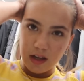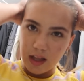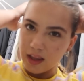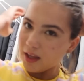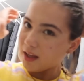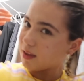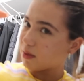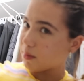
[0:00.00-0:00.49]
I
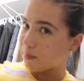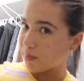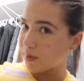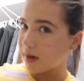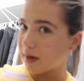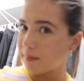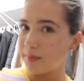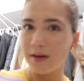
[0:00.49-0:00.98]
like the
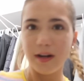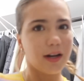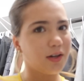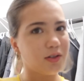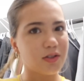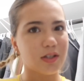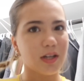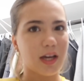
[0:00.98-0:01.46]
braid, but I
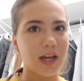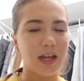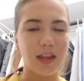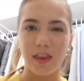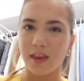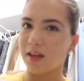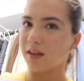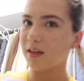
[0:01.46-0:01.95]
just
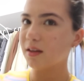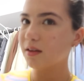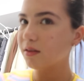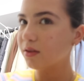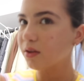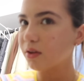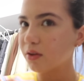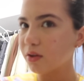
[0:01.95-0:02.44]
hate like
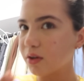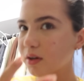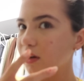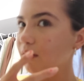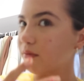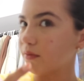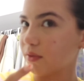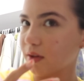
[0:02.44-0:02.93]
the
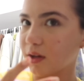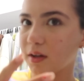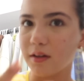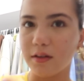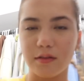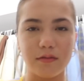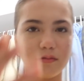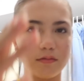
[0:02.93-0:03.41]
look of the...